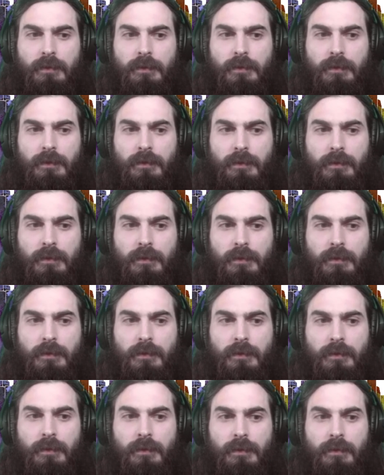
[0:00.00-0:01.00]

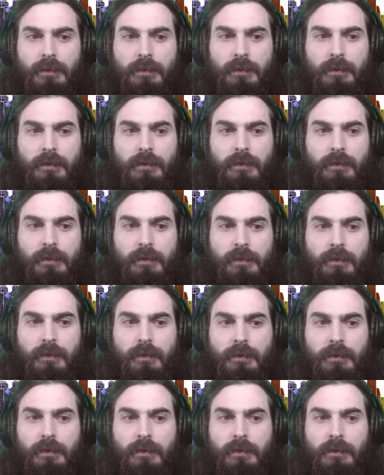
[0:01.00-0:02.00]

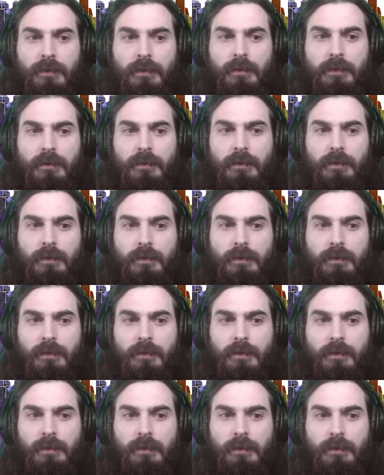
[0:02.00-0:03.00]

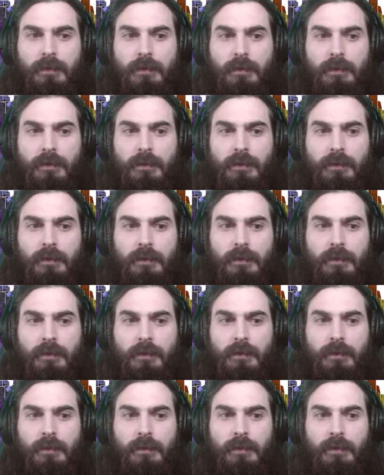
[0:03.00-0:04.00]

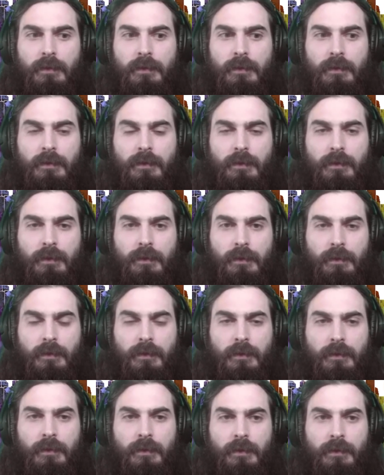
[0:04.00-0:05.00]

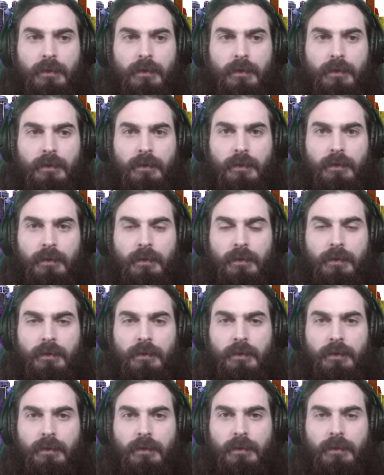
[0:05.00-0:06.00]

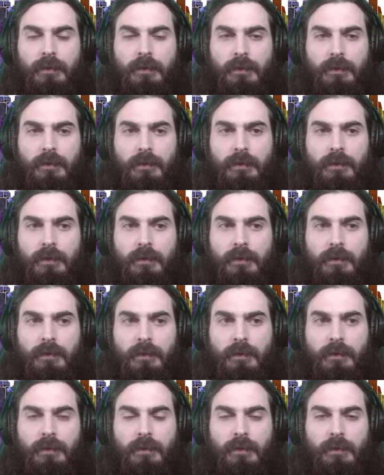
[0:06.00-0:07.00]

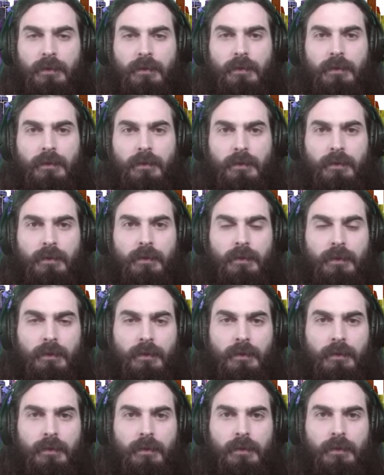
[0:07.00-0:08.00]
[no speech]